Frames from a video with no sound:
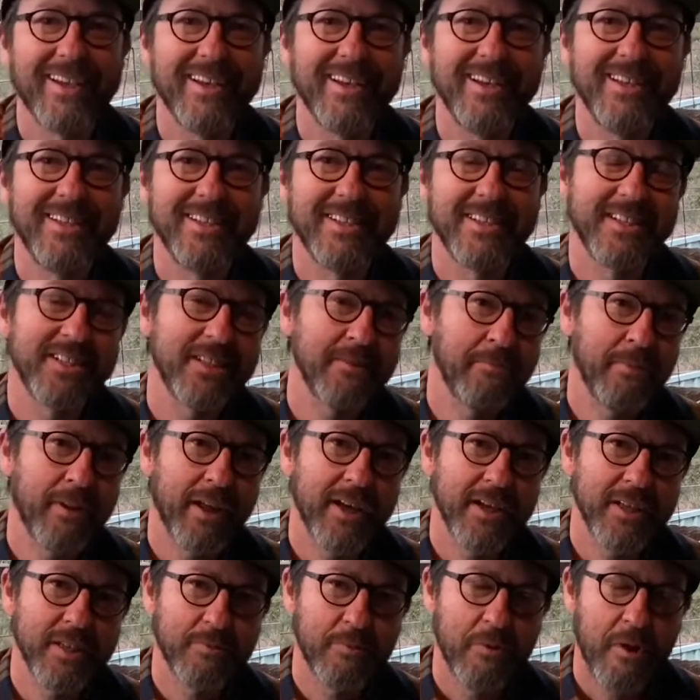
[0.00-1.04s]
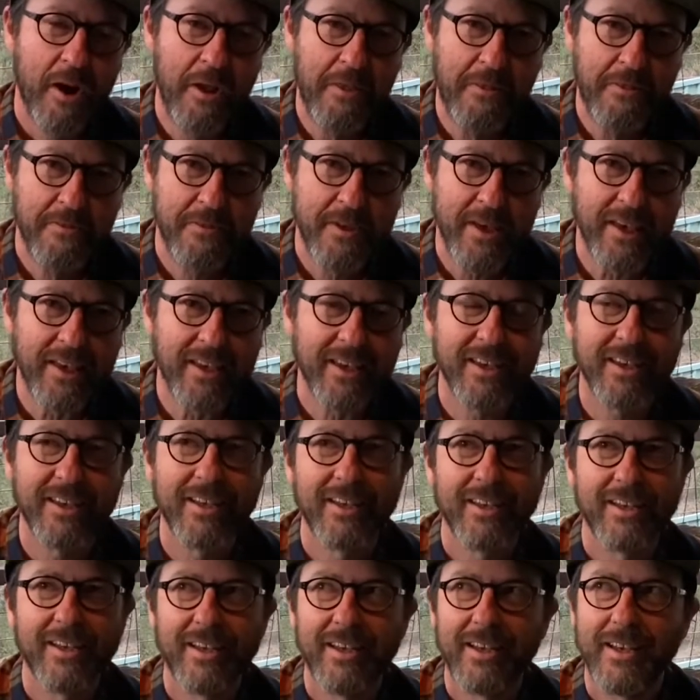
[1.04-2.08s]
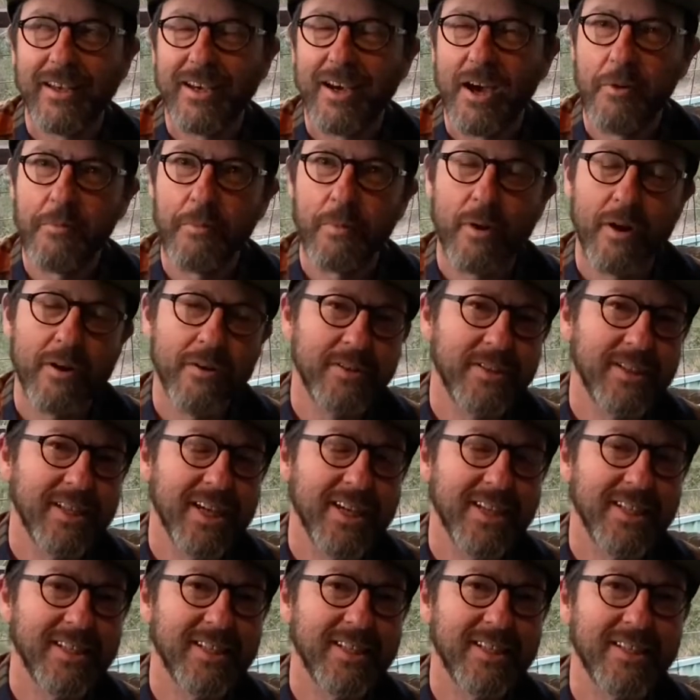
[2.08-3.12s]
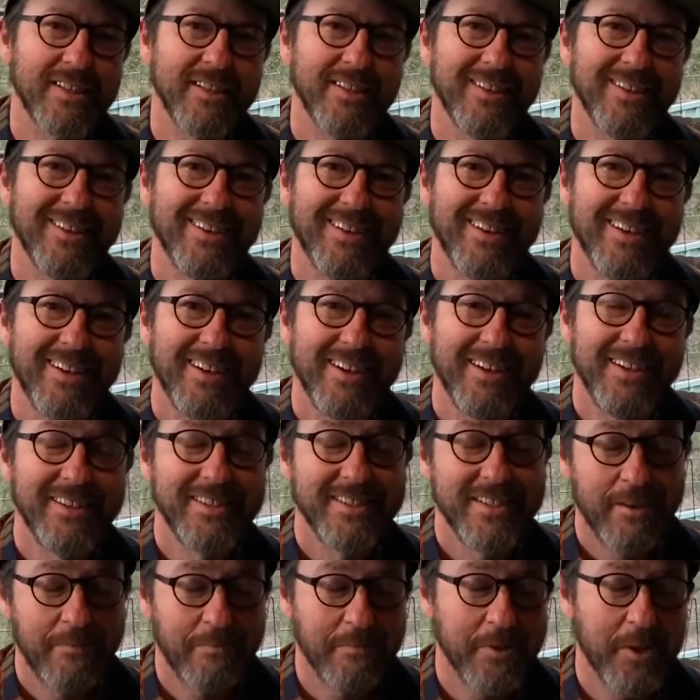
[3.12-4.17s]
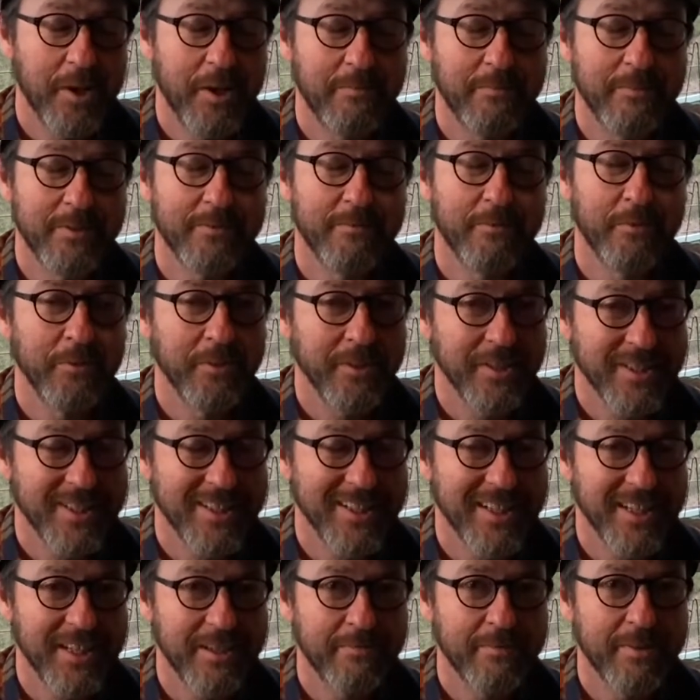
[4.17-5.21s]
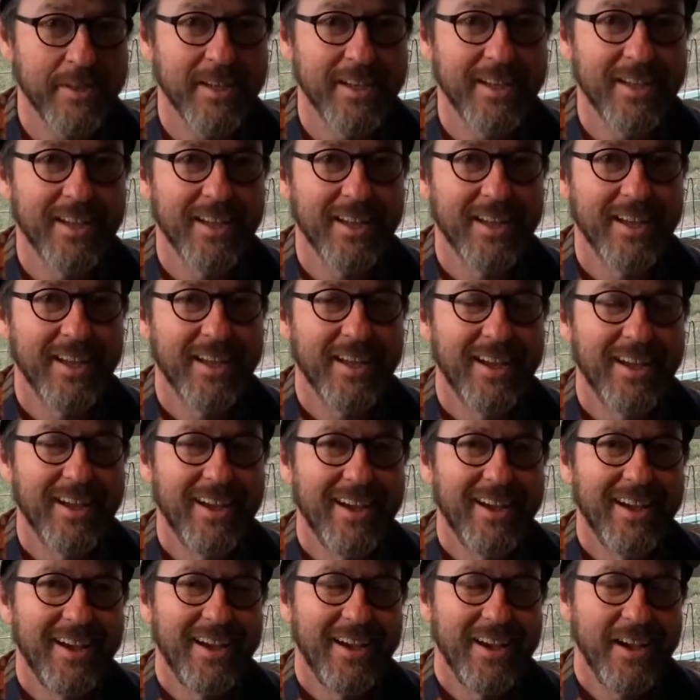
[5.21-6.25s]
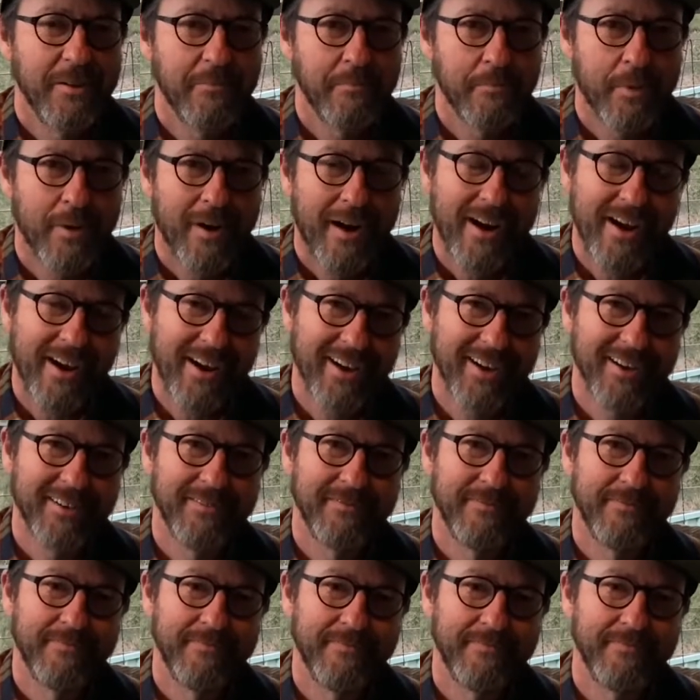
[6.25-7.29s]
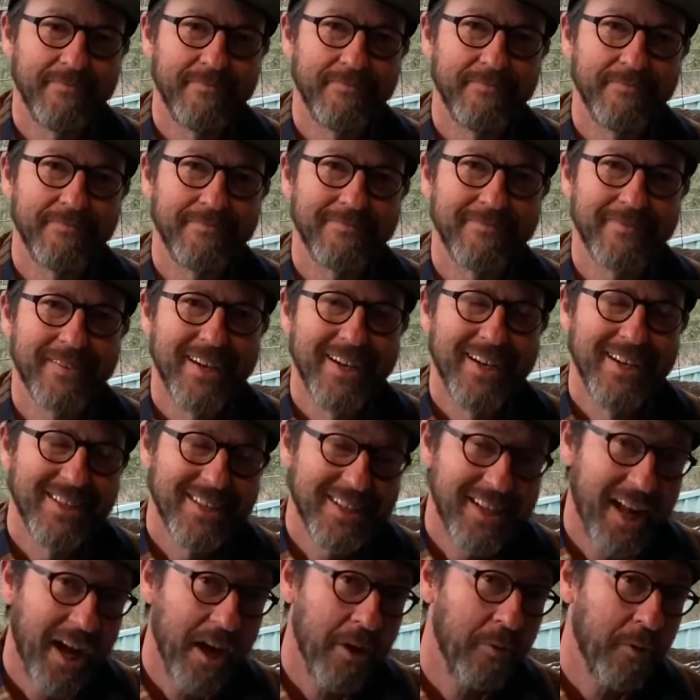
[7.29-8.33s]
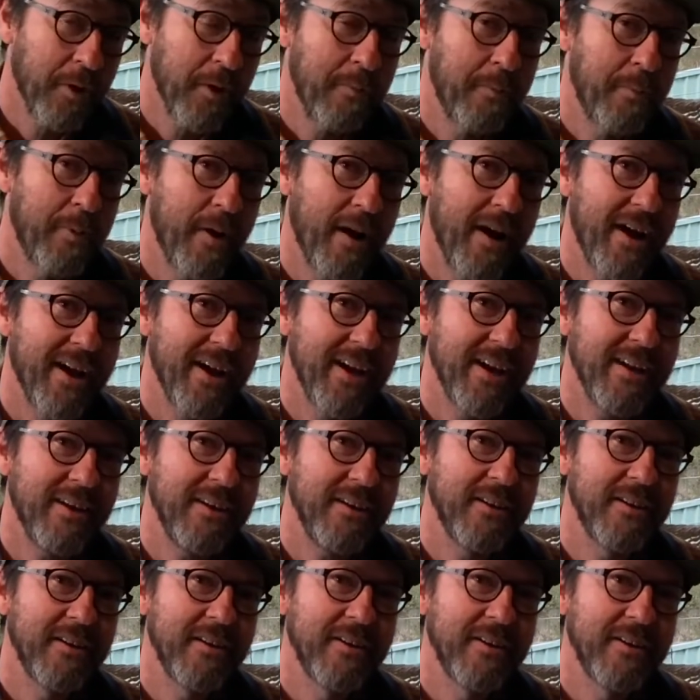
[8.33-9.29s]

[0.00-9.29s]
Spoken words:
this is the place where I think, process, sometimes fall asleep, pray. Today I want to pray